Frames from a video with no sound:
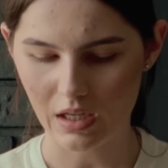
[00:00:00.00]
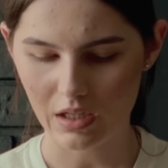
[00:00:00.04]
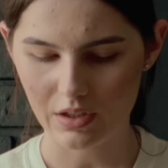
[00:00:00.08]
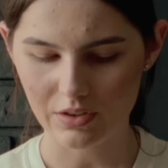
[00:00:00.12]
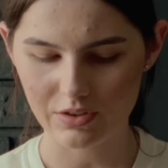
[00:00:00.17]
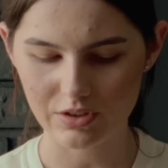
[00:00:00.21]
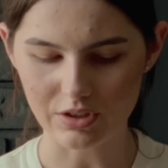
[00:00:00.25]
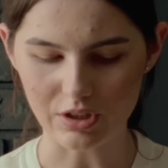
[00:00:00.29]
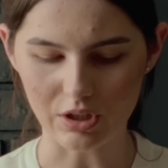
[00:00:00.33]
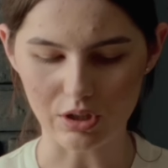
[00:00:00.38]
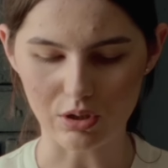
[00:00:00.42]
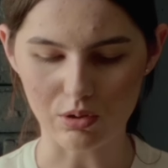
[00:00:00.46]

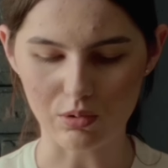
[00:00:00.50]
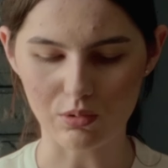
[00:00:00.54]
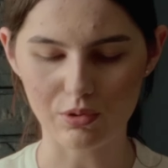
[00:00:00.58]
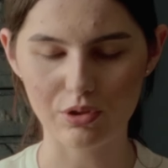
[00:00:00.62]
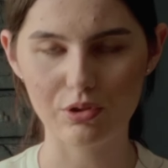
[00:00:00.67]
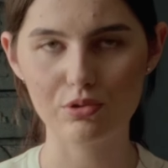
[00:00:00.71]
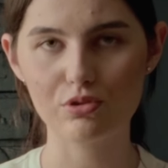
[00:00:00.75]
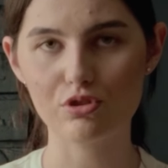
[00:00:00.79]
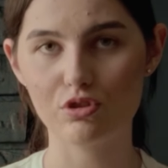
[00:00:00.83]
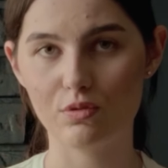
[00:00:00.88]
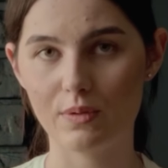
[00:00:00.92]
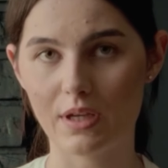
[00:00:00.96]
So
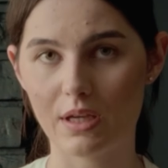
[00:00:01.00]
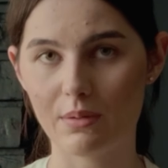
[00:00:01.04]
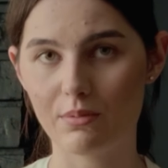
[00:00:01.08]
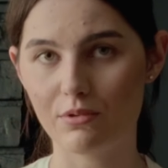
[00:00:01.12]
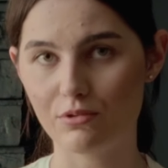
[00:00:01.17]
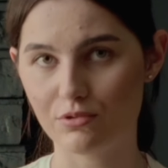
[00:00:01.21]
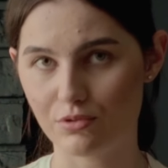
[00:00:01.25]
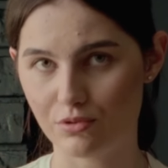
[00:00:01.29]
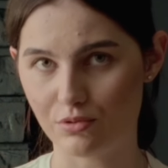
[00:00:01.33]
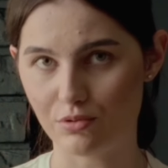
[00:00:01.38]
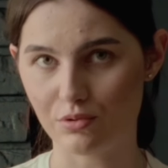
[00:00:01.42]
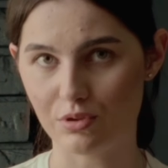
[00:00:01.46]
you should be
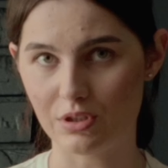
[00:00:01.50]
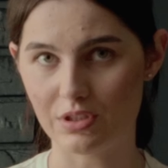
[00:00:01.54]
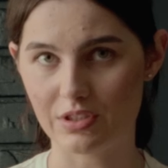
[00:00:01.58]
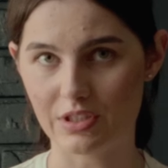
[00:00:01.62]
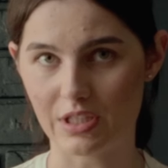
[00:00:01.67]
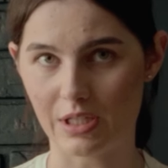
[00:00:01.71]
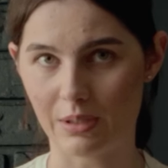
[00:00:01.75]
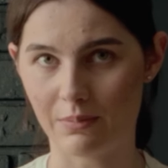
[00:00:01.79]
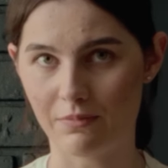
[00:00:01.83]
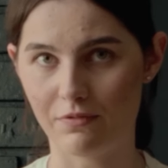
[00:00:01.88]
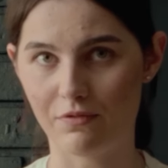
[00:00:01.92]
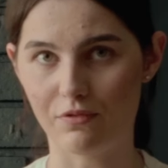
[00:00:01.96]
able to do the
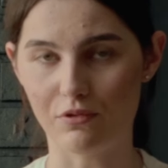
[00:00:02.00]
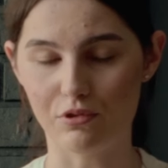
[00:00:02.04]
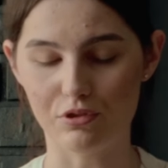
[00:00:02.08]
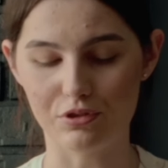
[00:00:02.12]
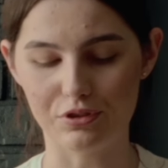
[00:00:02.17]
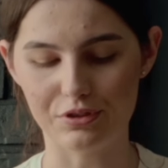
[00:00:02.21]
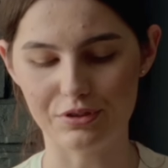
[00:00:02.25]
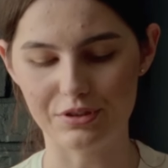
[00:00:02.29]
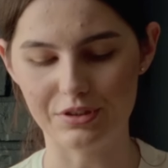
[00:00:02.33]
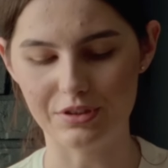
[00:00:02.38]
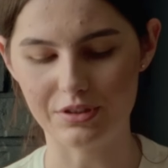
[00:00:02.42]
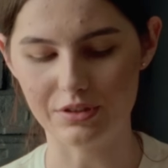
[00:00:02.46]
same
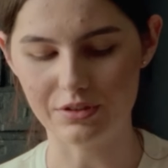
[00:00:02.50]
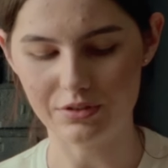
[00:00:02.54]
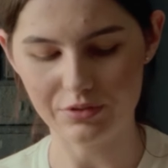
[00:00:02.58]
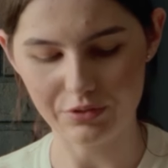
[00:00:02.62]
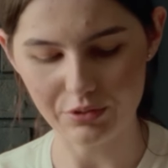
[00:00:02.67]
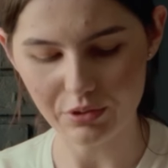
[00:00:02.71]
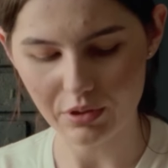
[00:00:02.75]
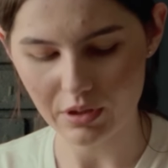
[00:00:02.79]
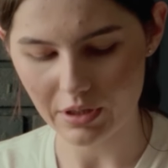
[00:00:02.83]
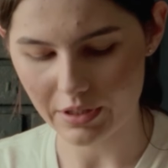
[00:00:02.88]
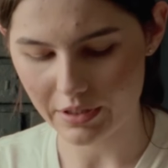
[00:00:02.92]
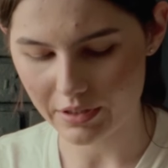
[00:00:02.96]
for the
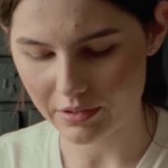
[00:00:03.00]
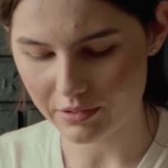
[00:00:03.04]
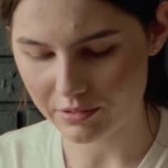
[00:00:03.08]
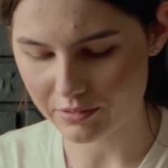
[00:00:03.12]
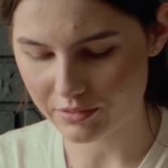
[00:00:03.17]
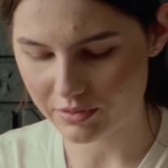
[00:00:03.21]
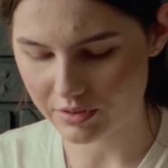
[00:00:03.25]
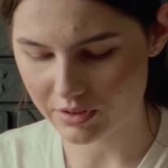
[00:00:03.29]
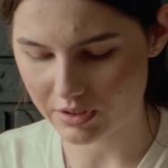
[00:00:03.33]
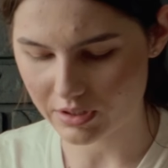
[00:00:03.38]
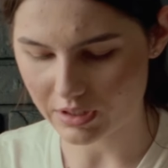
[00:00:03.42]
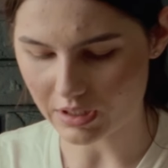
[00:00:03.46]

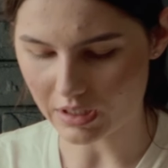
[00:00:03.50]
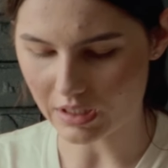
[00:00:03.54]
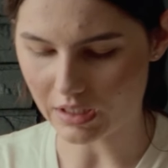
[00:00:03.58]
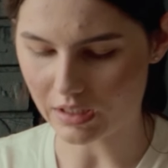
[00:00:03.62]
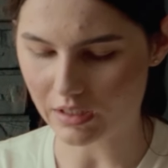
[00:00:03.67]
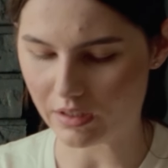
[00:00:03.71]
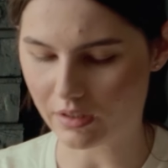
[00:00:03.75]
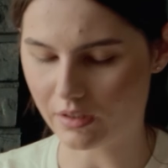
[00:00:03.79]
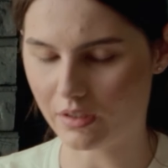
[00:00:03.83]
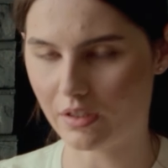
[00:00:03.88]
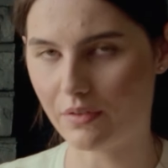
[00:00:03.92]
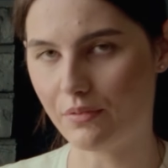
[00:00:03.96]
Nucleus
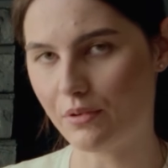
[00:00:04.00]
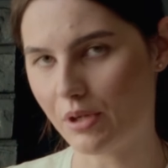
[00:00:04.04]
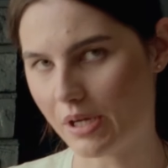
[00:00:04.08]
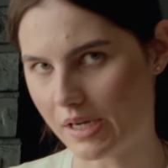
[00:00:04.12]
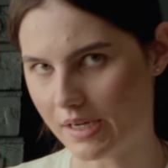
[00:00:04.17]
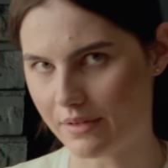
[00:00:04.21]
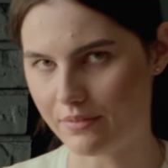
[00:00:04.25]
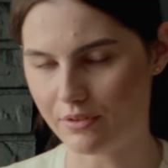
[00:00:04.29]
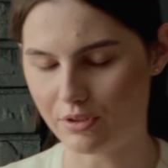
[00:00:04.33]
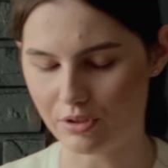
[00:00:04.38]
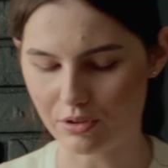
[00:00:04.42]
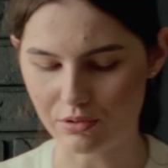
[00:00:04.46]
if you
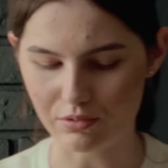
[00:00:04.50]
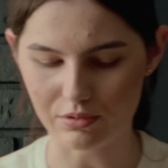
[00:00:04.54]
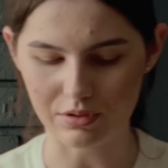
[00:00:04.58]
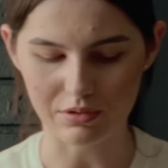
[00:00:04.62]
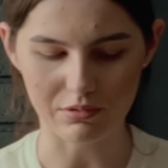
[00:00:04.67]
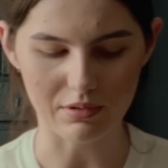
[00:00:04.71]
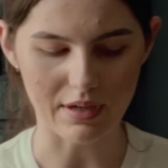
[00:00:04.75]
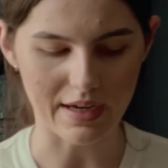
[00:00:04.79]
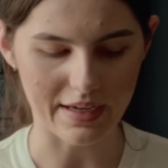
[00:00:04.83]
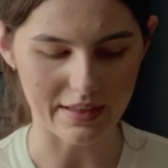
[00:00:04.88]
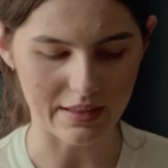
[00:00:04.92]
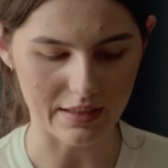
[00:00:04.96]
have, you know, the
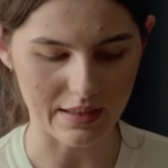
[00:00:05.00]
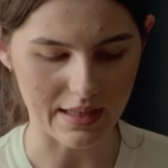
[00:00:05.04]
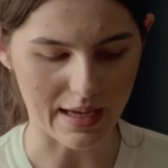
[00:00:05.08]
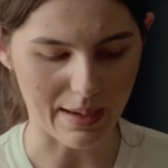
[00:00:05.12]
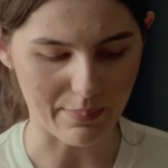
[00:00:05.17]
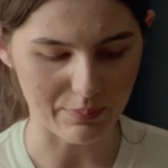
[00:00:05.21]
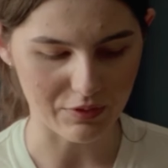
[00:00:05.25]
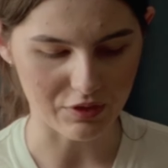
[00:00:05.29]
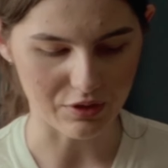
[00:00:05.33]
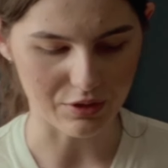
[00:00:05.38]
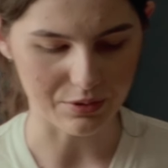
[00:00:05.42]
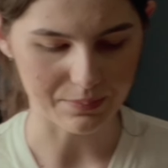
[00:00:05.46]
right
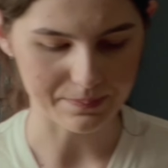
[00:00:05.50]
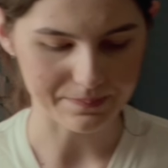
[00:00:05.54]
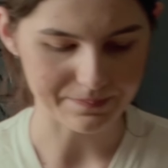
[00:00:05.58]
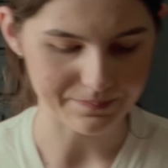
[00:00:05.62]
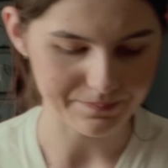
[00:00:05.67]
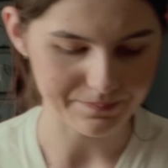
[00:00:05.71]
adapter.